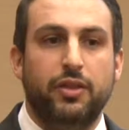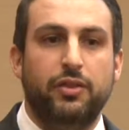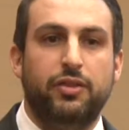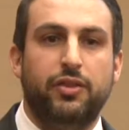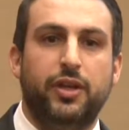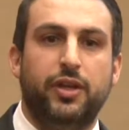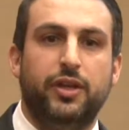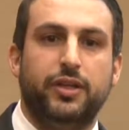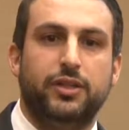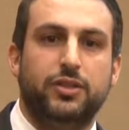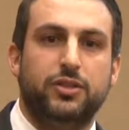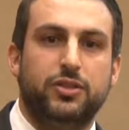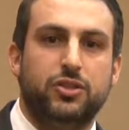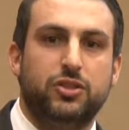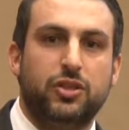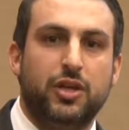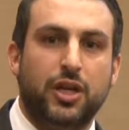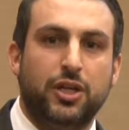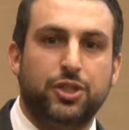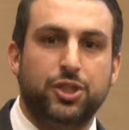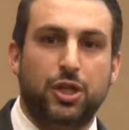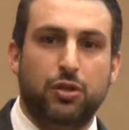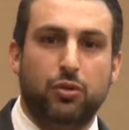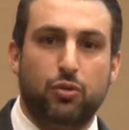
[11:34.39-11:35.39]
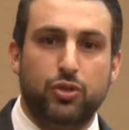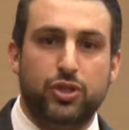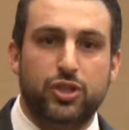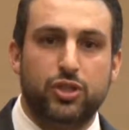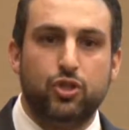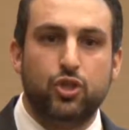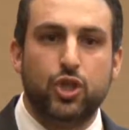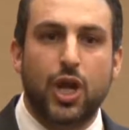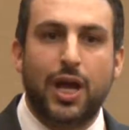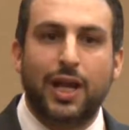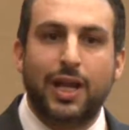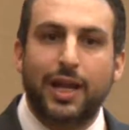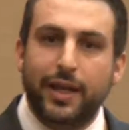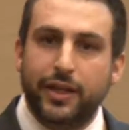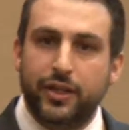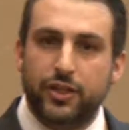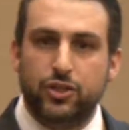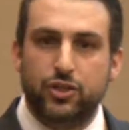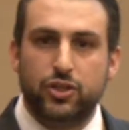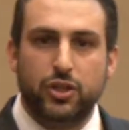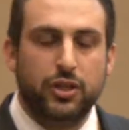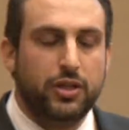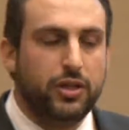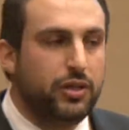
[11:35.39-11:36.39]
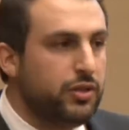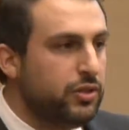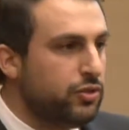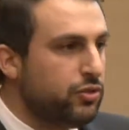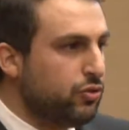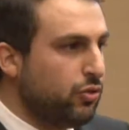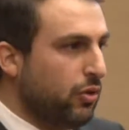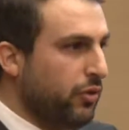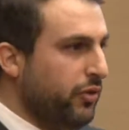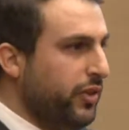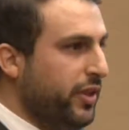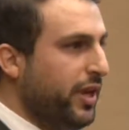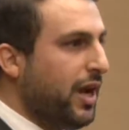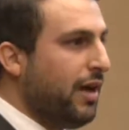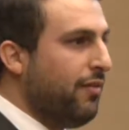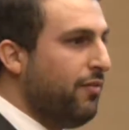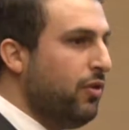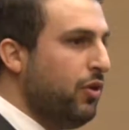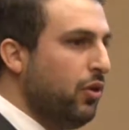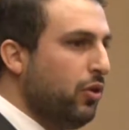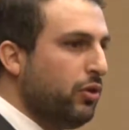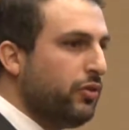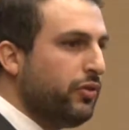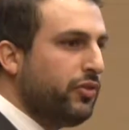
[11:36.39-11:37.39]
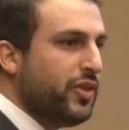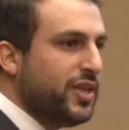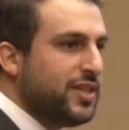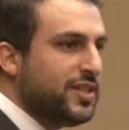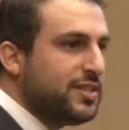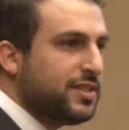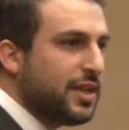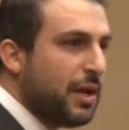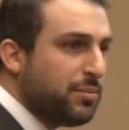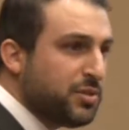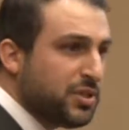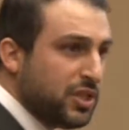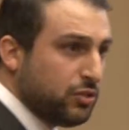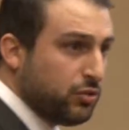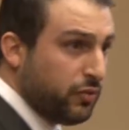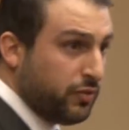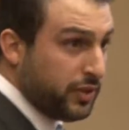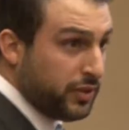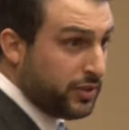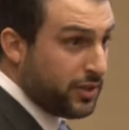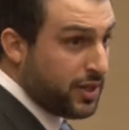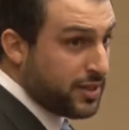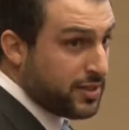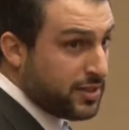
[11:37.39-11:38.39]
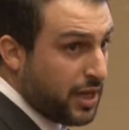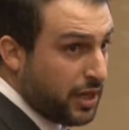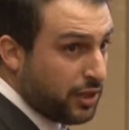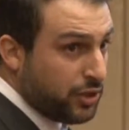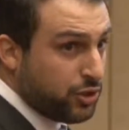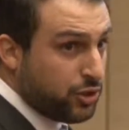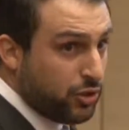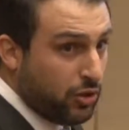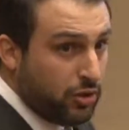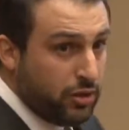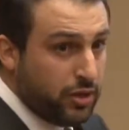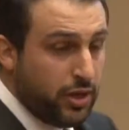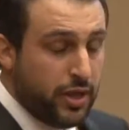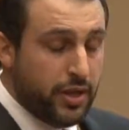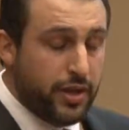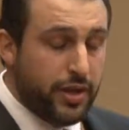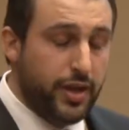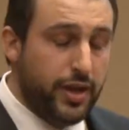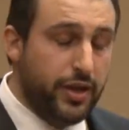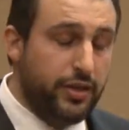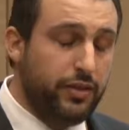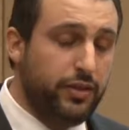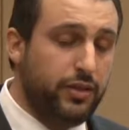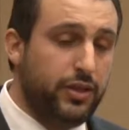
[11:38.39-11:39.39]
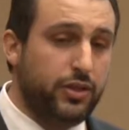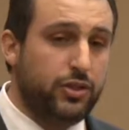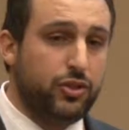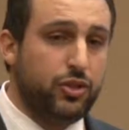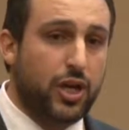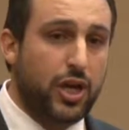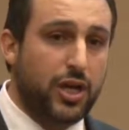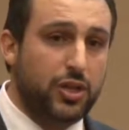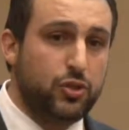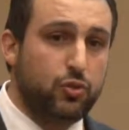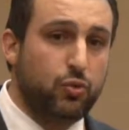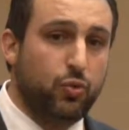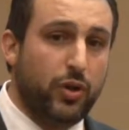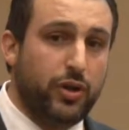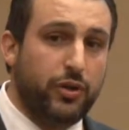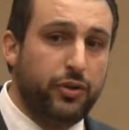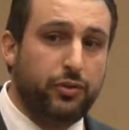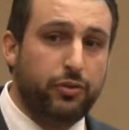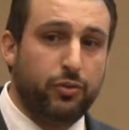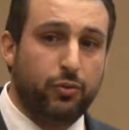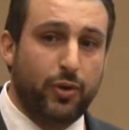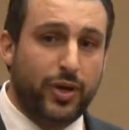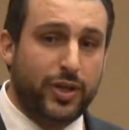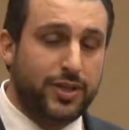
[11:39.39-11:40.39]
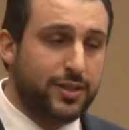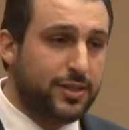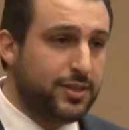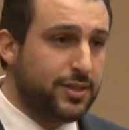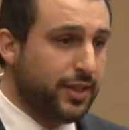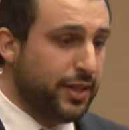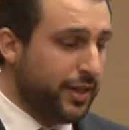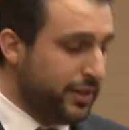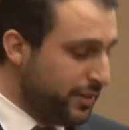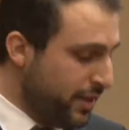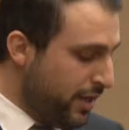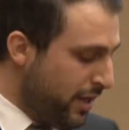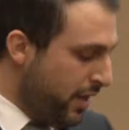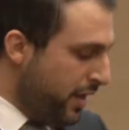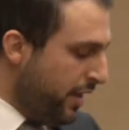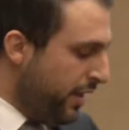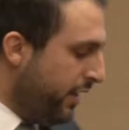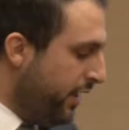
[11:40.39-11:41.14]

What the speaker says: The structure was challenged, so they have looked at the substance of the transaction, and the judge went through and said,